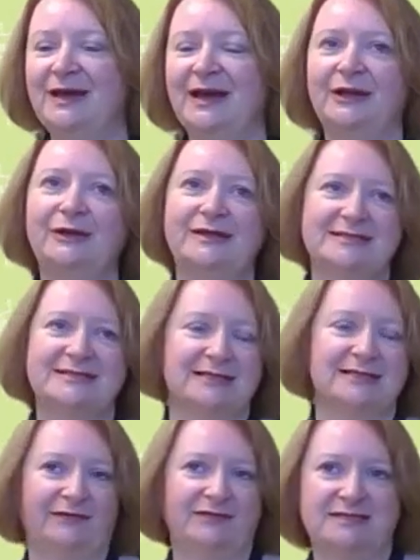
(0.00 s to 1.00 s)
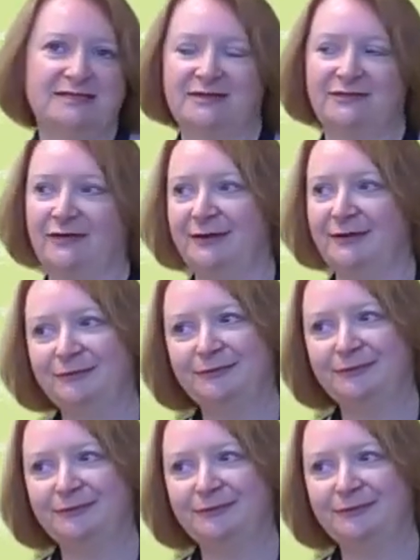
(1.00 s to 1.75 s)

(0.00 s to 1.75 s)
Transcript: And who doesn't love a certificate?